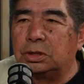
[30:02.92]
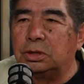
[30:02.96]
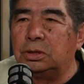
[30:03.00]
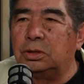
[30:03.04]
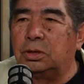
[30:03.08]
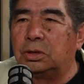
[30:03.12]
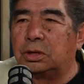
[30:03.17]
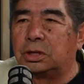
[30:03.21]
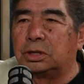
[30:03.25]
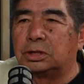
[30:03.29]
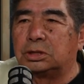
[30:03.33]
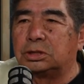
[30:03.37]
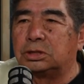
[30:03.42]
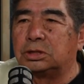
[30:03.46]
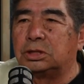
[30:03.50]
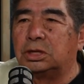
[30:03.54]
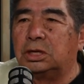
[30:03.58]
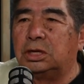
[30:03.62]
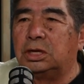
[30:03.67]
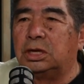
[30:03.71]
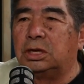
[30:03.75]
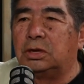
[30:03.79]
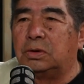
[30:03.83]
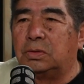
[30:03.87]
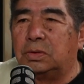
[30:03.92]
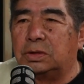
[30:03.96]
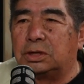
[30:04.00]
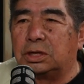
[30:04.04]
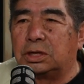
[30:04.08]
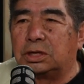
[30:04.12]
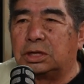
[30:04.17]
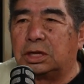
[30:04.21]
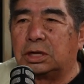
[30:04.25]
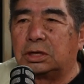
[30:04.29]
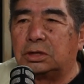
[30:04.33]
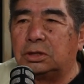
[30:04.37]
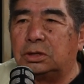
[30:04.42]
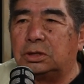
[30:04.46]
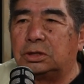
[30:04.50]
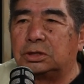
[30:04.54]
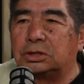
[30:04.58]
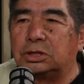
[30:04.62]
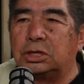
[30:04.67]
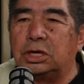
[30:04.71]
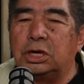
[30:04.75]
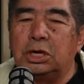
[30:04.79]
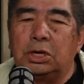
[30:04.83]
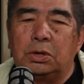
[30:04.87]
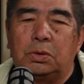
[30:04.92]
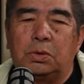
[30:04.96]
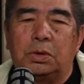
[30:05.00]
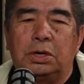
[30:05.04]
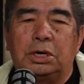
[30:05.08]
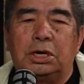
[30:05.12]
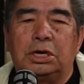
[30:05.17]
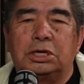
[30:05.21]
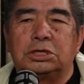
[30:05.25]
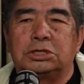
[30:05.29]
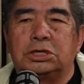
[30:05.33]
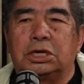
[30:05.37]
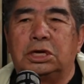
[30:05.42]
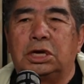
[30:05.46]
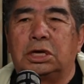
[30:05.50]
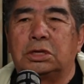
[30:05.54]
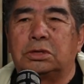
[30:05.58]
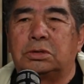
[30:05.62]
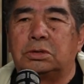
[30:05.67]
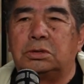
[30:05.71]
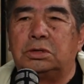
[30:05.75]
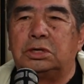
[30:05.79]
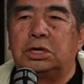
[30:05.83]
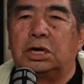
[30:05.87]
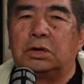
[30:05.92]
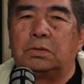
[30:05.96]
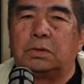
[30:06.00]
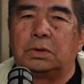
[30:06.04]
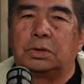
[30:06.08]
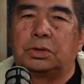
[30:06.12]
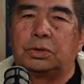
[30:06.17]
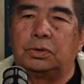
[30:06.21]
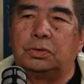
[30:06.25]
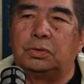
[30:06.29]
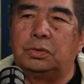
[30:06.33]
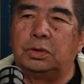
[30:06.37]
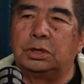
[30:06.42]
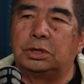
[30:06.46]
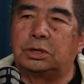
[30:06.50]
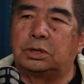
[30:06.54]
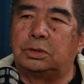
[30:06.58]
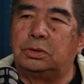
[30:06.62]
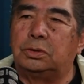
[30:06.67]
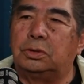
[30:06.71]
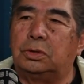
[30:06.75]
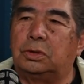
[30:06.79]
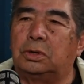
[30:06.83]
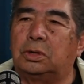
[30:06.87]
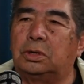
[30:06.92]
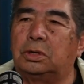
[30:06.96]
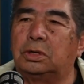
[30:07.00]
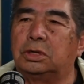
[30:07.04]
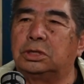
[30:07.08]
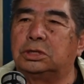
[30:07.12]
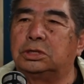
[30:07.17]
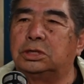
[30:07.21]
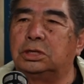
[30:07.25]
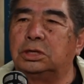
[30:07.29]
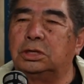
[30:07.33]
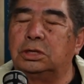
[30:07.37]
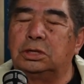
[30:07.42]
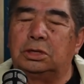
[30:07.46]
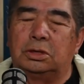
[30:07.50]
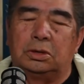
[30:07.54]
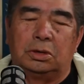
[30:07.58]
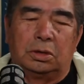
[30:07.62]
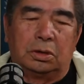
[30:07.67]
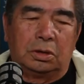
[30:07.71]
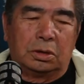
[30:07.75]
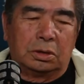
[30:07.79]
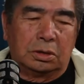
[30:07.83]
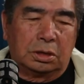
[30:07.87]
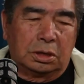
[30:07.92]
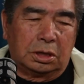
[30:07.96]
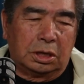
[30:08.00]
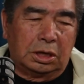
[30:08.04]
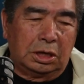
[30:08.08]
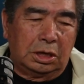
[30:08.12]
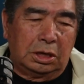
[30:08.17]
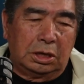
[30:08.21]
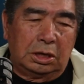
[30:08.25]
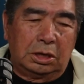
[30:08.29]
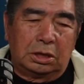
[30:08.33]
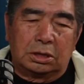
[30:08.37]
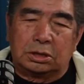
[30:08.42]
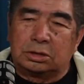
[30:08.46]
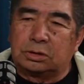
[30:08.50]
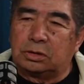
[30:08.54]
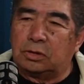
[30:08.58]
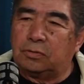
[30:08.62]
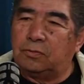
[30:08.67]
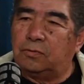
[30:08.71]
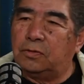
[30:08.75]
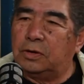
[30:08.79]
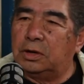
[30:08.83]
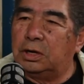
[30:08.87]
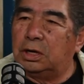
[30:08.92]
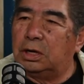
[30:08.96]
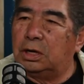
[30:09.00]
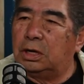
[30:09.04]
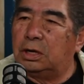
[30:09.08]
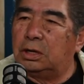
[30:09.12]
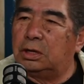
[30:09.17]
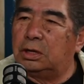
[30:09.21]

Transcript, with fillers: notice exactly. with the technology. Whereas I had to travel through winter roads and all the travail travel,